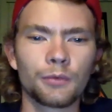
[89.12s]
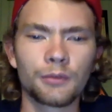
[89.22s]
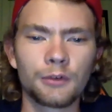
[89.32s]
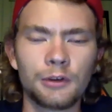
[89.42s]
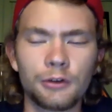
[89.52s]

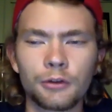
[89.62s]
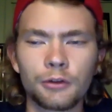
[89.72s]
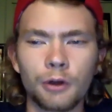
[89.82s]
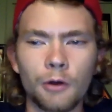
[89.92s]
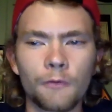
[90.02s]
He's the
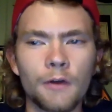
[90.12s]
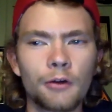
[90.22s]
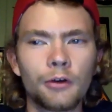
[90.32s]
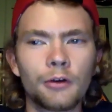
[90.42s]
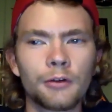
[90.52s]

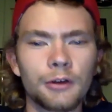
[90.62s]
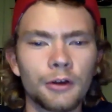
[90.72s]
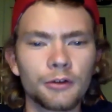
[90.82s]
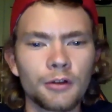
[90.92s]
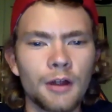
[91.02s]
co-founder. He
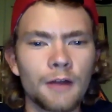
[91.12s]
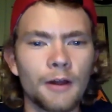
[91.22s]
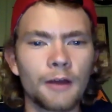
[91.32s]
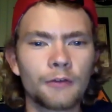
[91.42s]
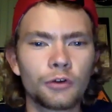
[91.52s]
does a lot of
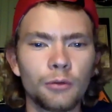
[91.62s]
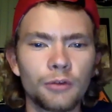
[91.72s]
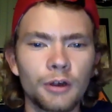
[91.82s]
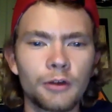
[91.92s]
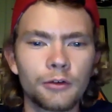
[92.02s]
live streams
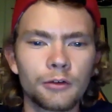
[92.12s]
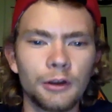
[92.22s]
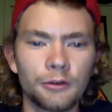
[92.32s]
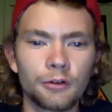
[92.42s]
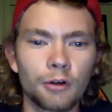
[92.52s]
on
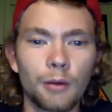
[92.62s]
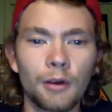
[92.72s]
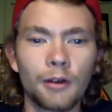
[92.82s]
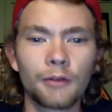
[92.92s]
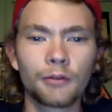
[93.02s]
Instagram
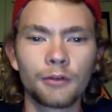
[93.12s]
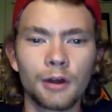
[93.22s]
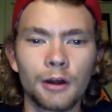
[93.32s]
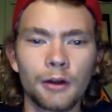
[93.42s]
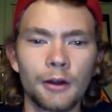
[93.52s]

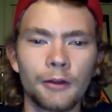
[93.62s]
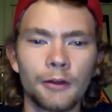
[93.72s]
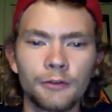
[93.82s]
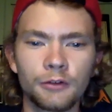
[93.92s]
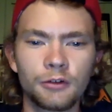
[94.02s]
at
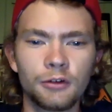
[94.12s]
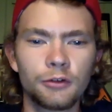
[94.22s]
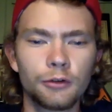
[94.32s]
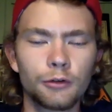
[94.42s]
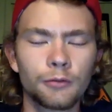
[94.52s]
Living
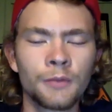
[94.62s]
Sisu,